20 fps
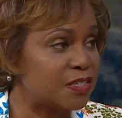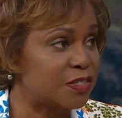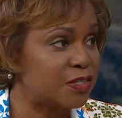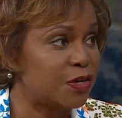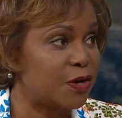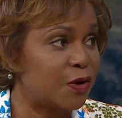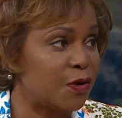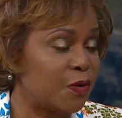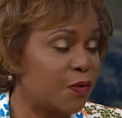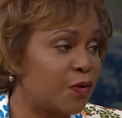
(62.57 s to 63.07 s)
And
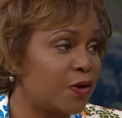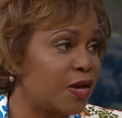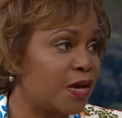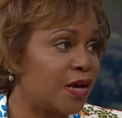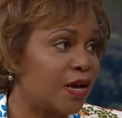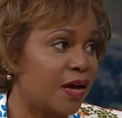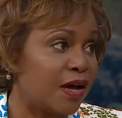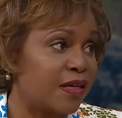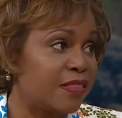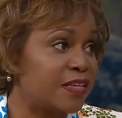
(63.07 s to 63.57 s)
so
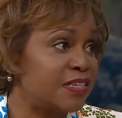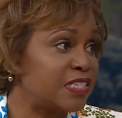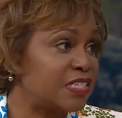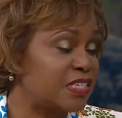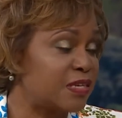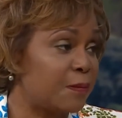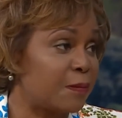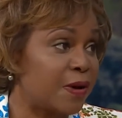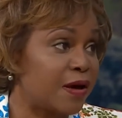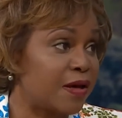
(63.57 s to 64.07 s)
uh, this
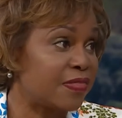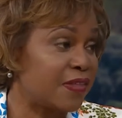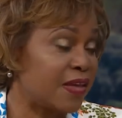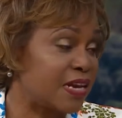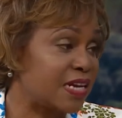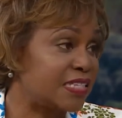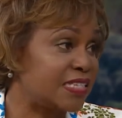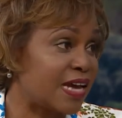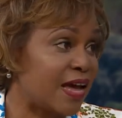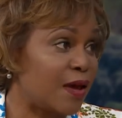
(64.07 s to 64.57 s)
is month
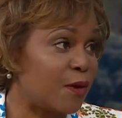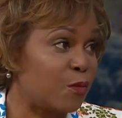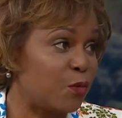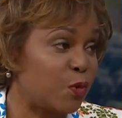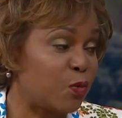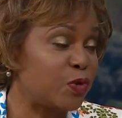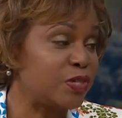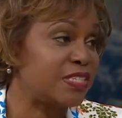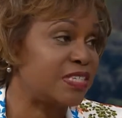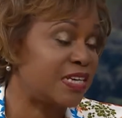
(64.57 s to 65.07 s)
in a time
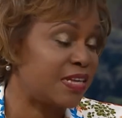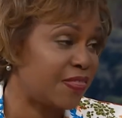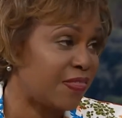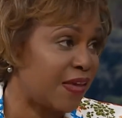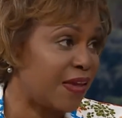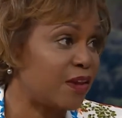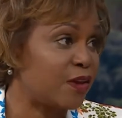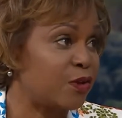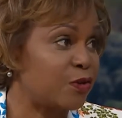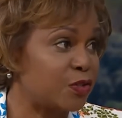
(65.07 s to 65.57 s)
where we say
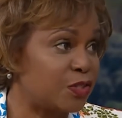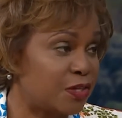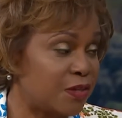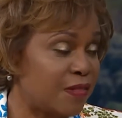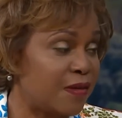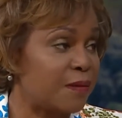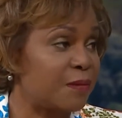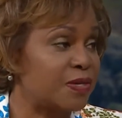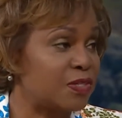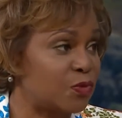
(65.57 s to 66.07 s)
thank you
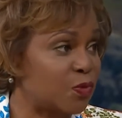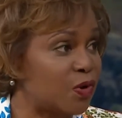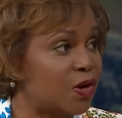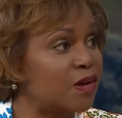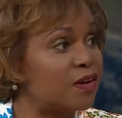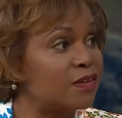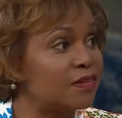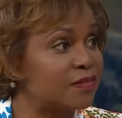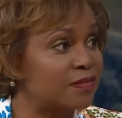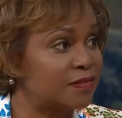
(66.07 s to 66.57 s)
to them as
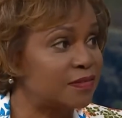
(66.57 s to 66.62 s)
well.